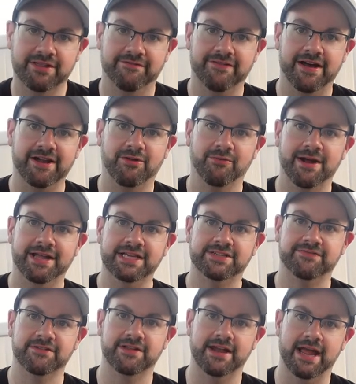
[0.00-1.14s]
the final
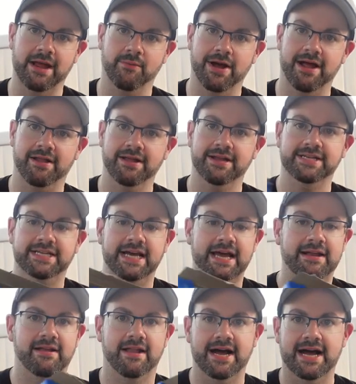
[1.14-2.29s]
rankings for the day. Well, in
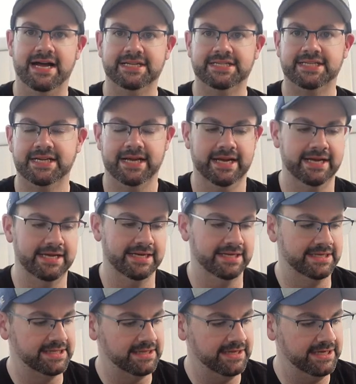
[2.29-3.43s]
dead last
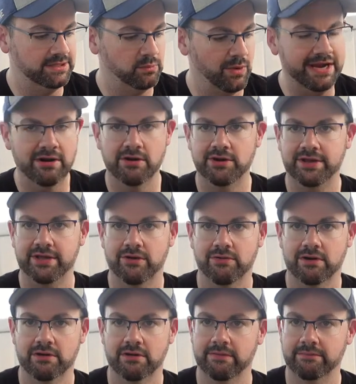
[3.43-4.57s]
is these weird
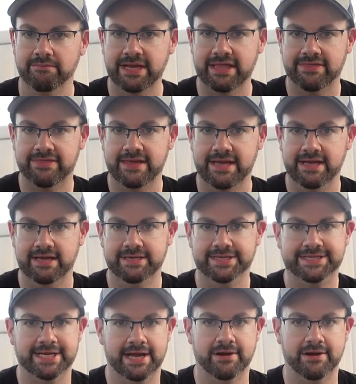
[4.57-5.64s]
yogurt mint things.